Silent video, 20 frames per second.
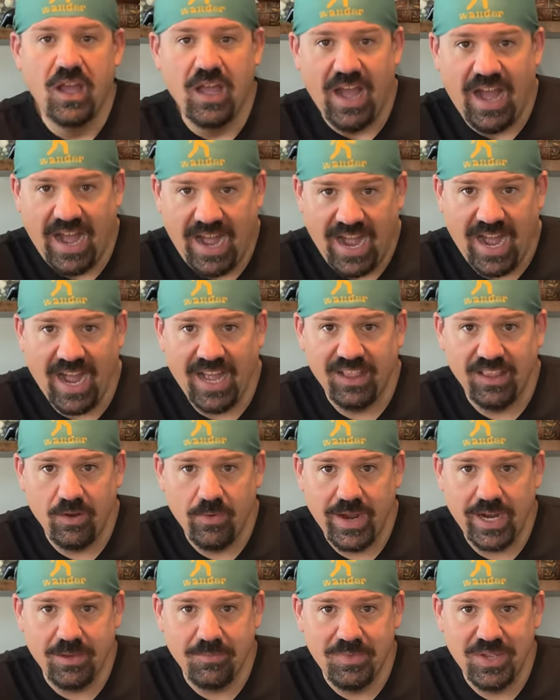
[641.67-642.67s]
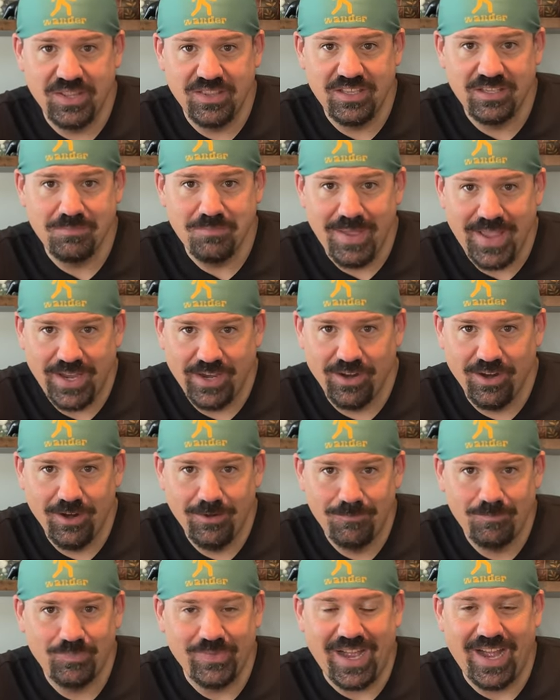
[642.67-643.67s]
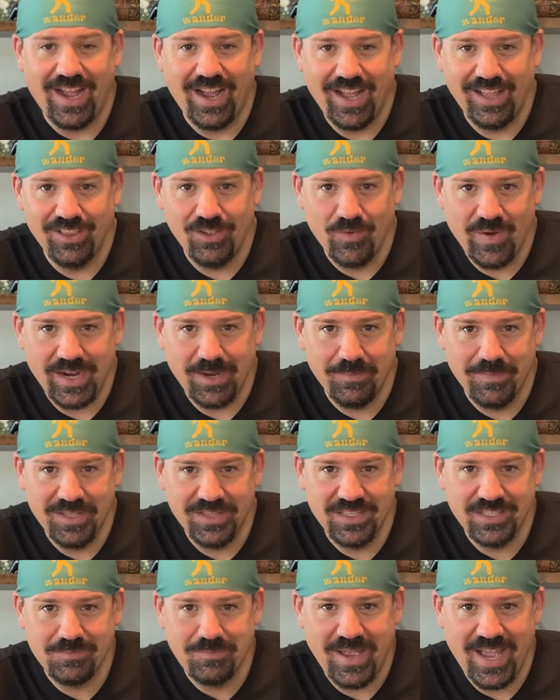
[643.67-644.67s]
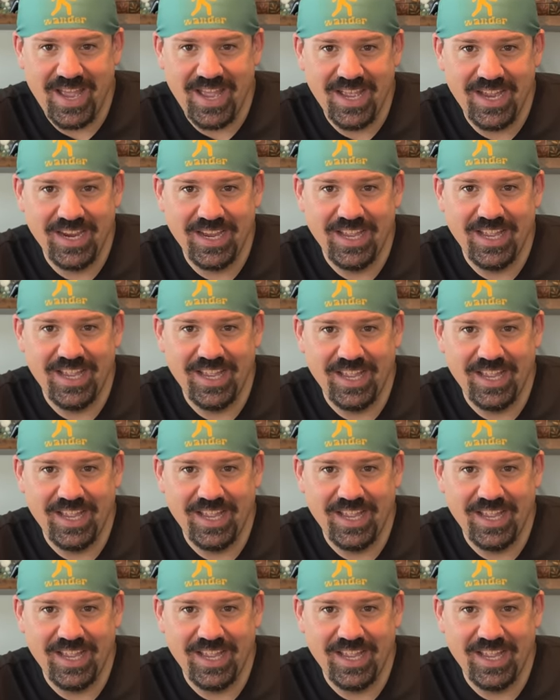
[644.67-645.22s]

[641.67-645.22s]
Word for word: I highly recommend this maker, I highly recommend this bag,